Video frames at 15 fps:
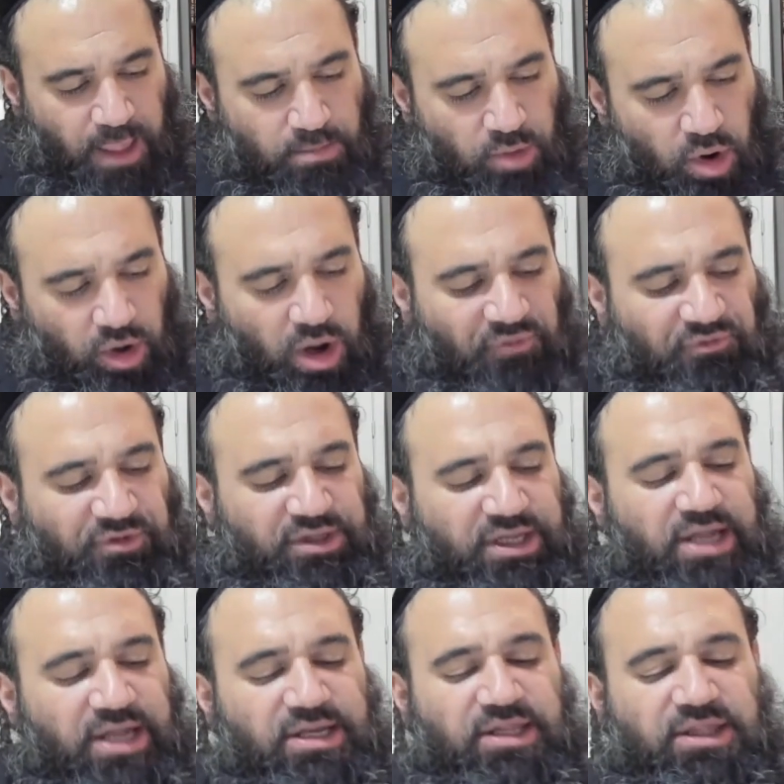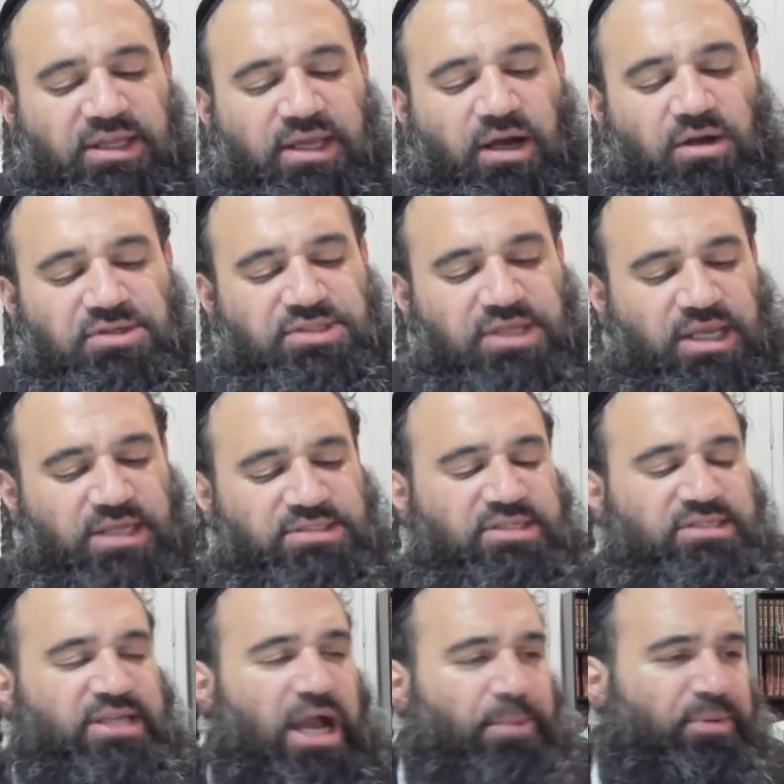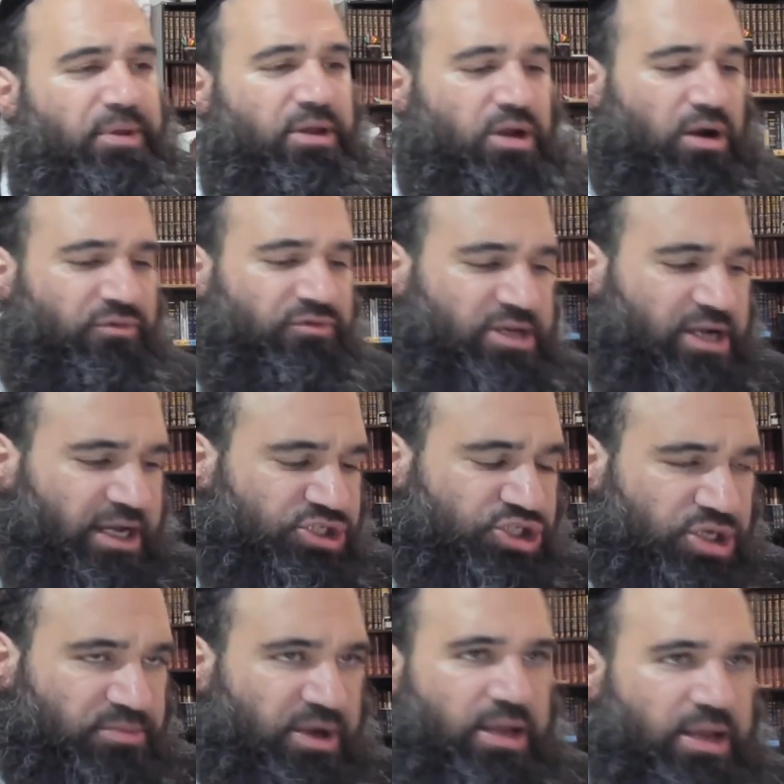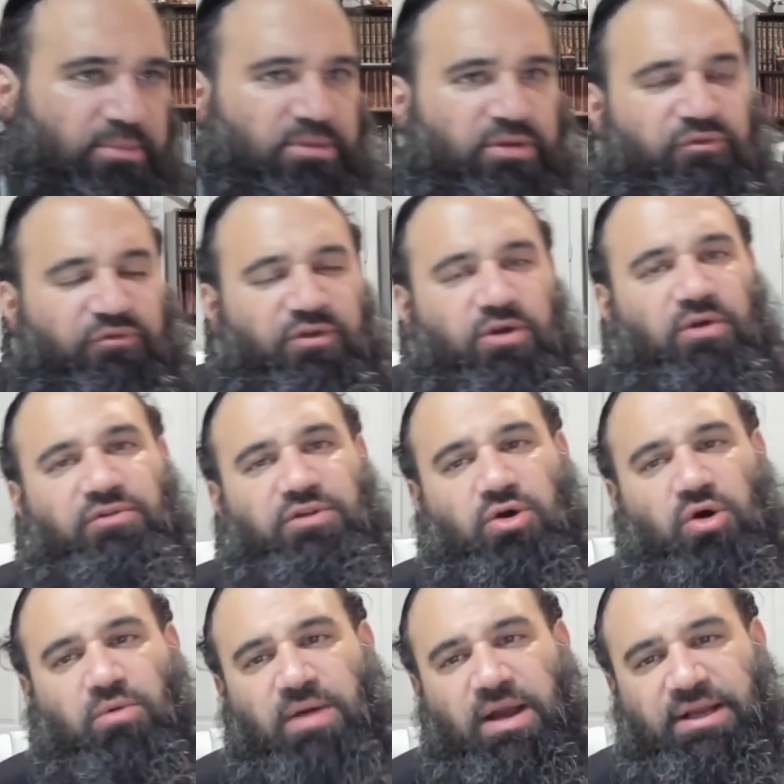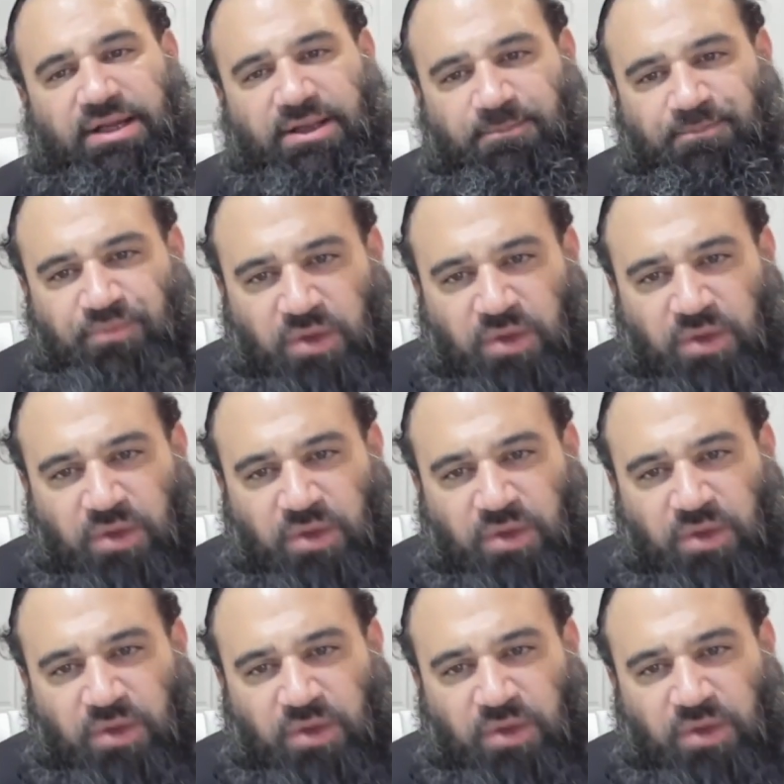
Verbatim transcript: more often than anything else is the topic of Yirat Shamayim, the fear of the Almighty.